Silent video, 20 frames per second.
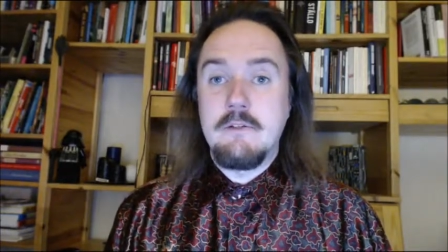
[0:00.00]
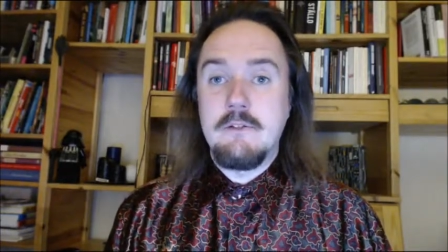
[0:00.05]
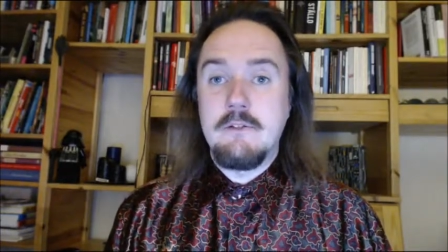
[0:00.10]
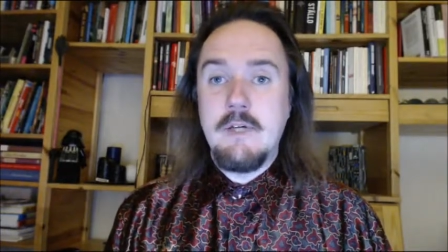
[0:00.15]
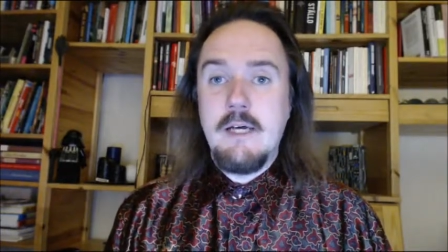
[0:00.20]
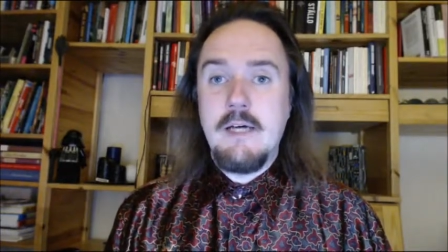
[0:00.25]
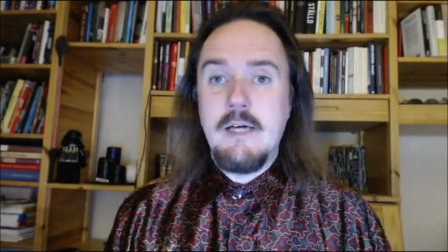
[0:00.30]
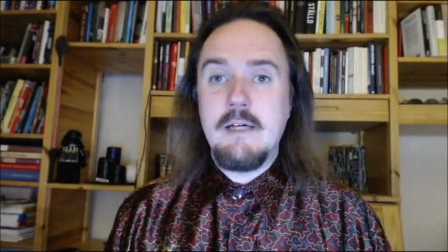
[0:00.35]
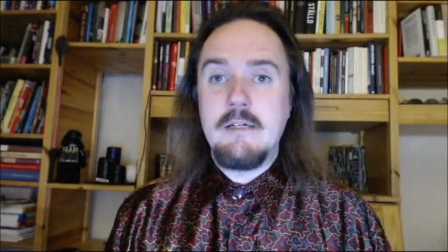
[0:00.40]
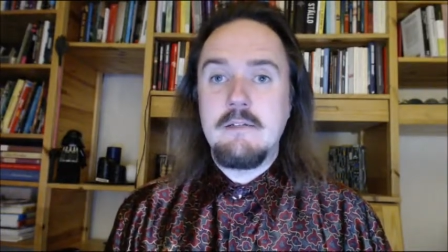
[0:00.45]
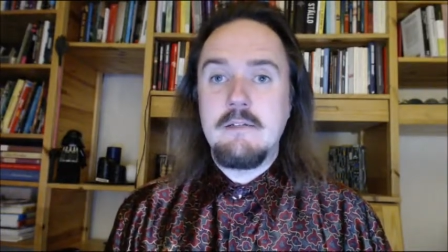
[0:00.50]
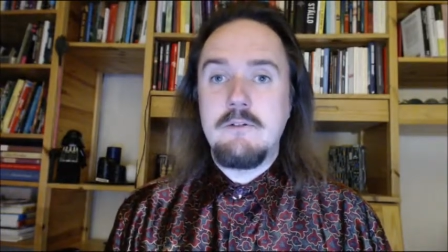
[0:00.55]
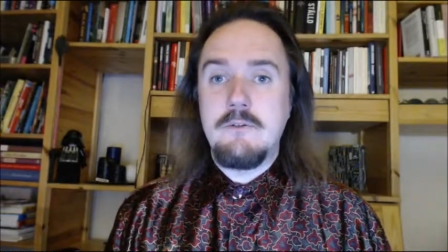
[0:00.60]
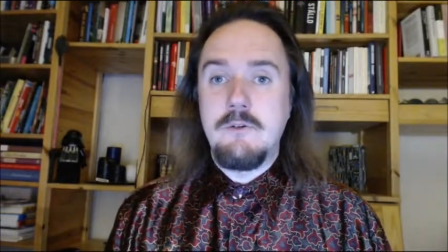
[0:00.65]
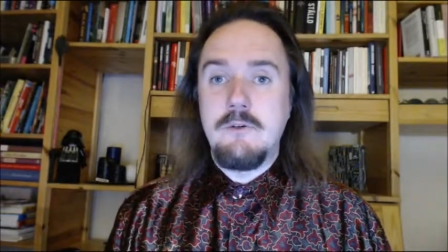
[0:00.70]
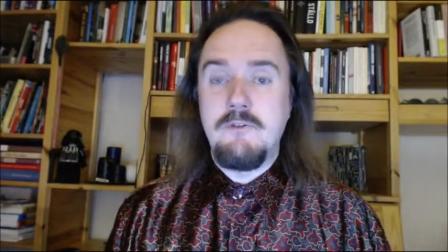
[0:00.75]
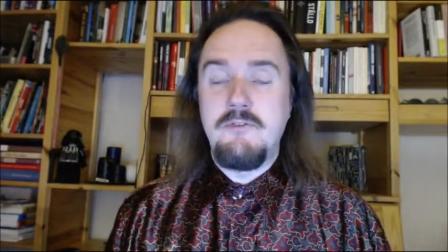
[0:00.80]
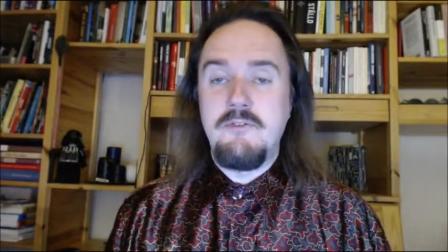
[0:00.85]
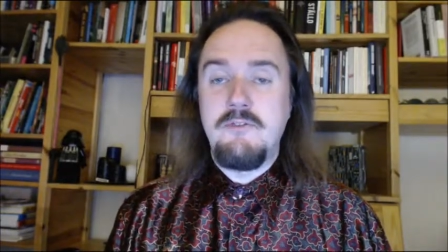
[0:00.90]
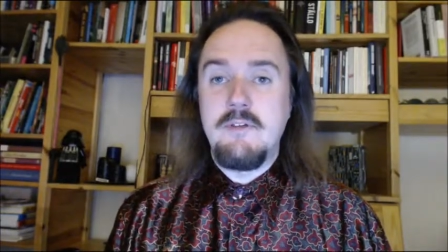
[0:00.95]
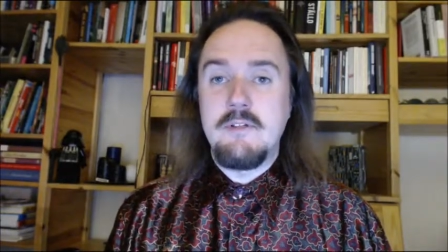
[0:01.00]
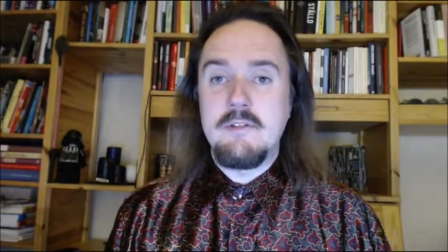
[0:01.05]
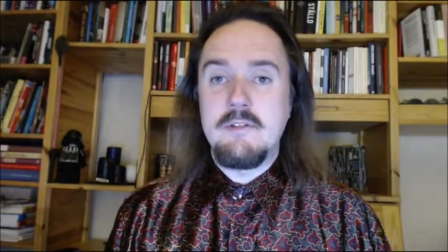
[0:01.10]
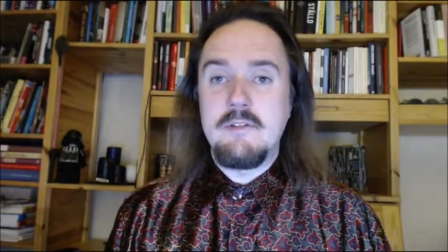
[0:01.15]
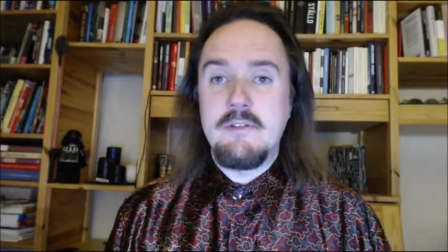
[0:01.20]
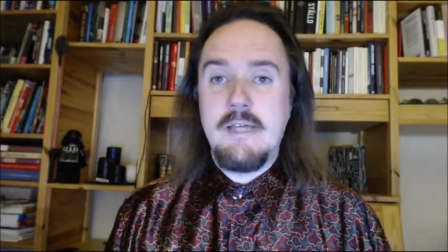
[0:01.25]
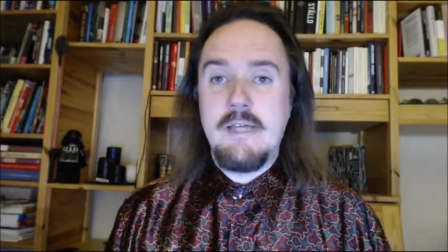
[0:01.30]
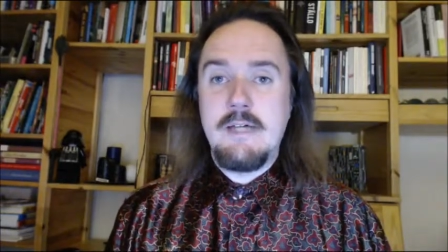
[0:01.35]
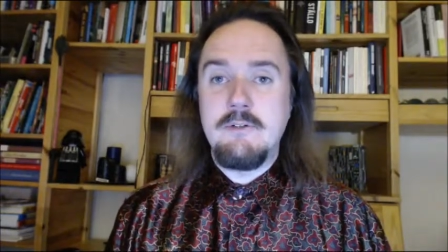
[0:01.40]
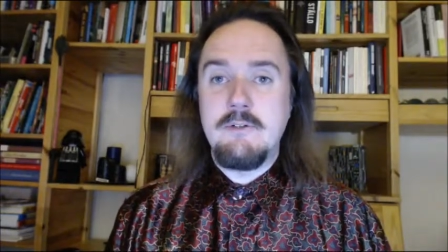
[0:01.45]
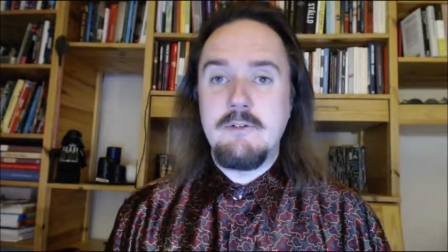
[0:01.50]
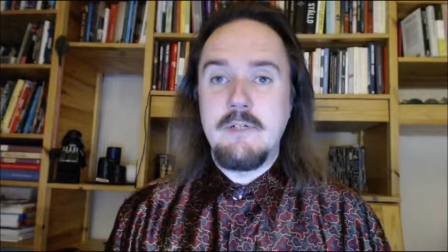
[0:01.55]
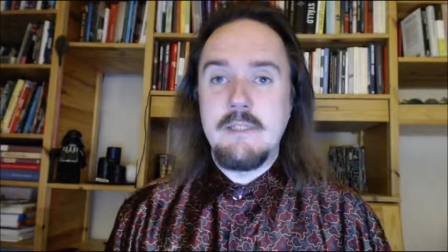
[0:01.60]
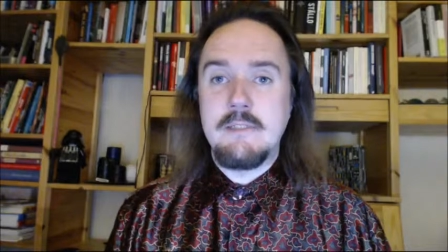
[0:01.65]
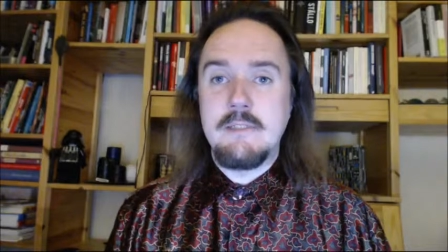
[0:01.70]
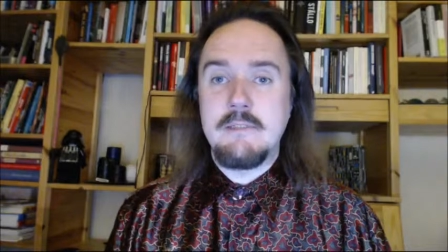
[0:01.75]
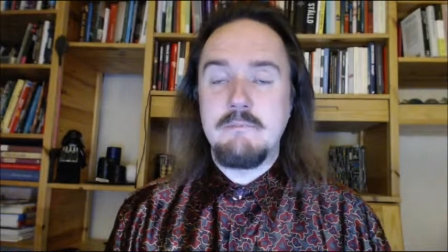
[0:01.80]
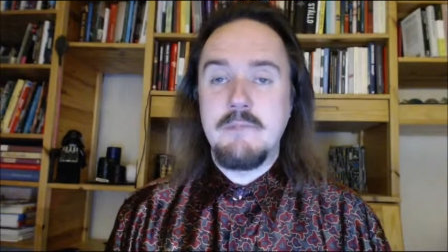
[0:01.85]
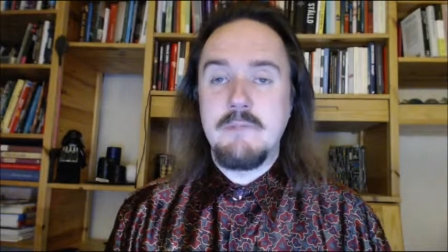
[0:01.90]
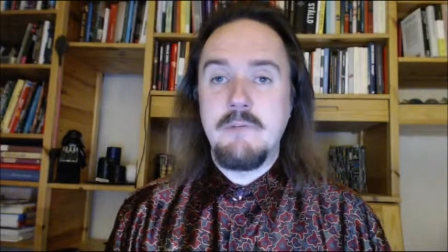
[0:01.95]
the act of
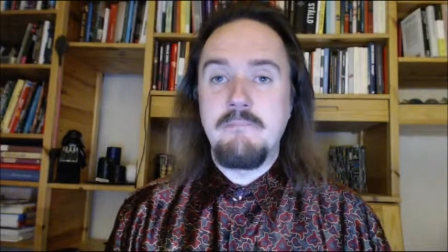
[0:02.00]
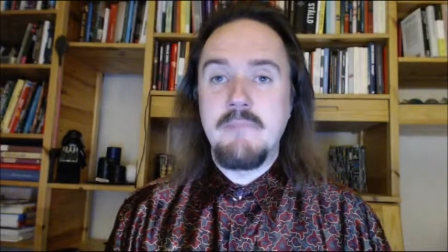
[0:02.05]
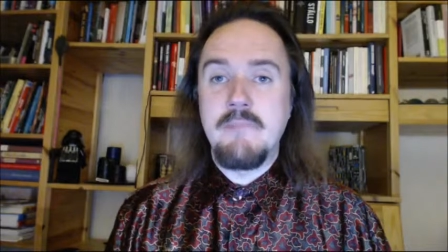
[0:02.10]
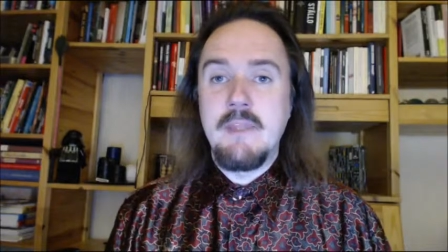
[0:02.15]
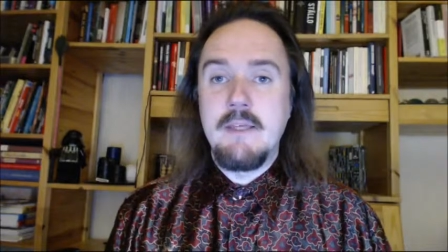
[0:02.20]
terrorism